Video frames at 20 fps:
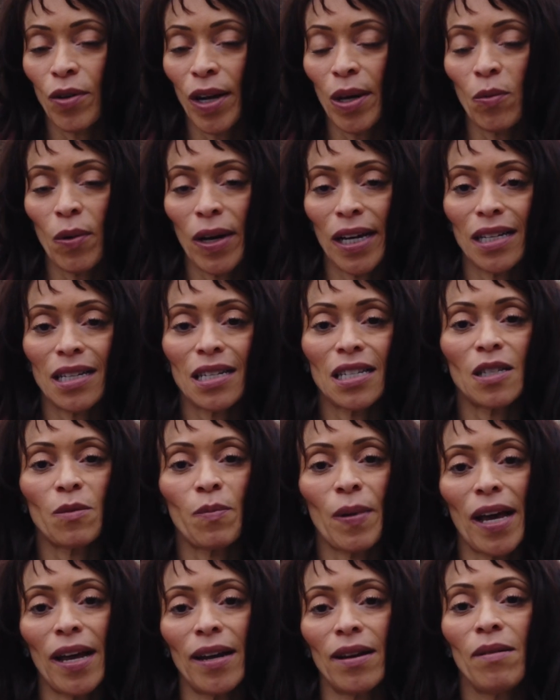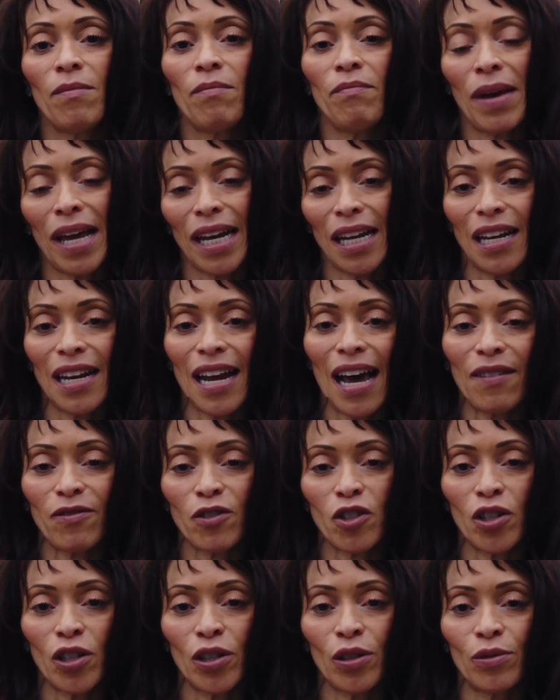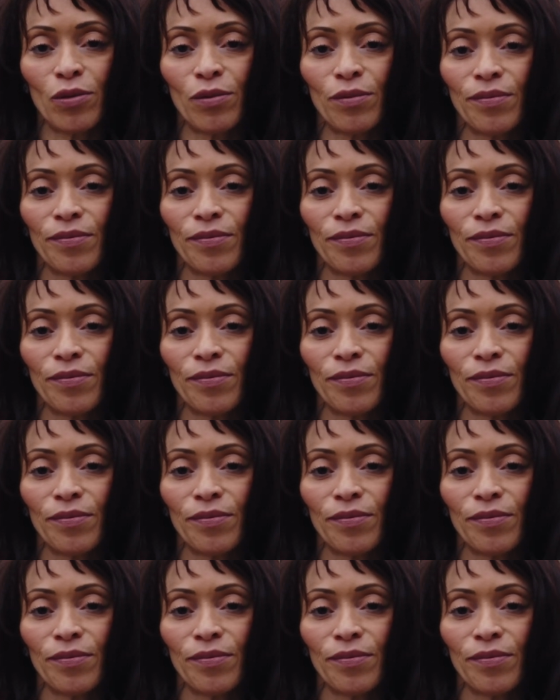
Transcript: great way to spend many an afternoon.